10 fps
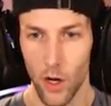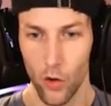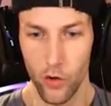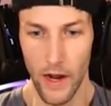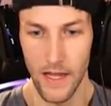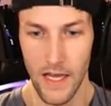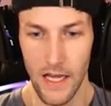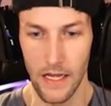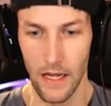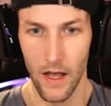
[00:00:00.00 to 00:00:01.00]
we go, gray
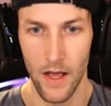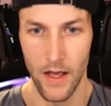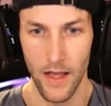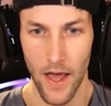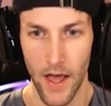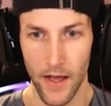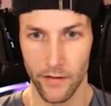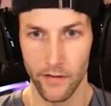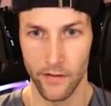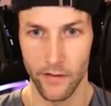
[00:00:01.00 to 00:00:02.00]
key.
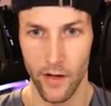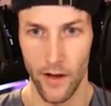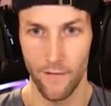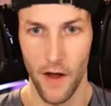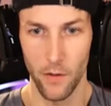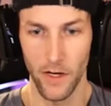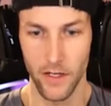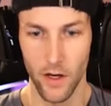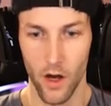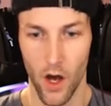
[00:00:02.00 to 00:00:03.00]
Yes, I found
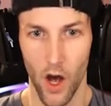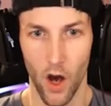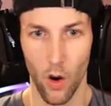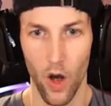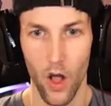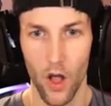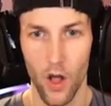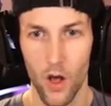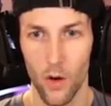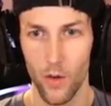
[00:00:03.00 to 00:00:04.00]
it. Uh-oh.
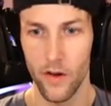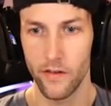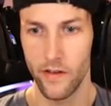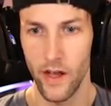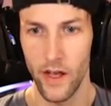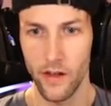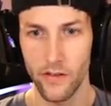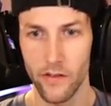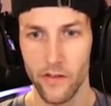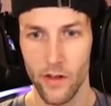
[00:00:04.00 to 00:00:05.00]
What is
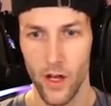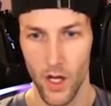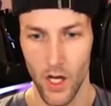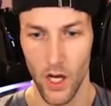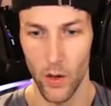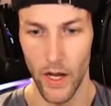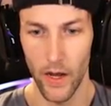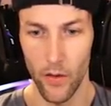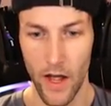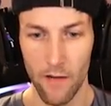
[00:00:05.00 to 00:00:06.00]
this? Wait,
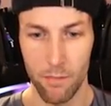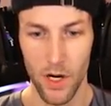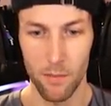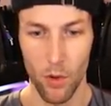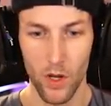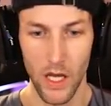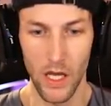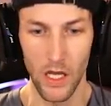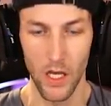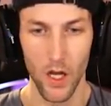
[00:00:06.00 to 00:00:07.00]
I don't have purple
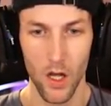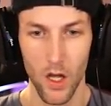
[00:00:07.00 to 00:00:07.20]
key.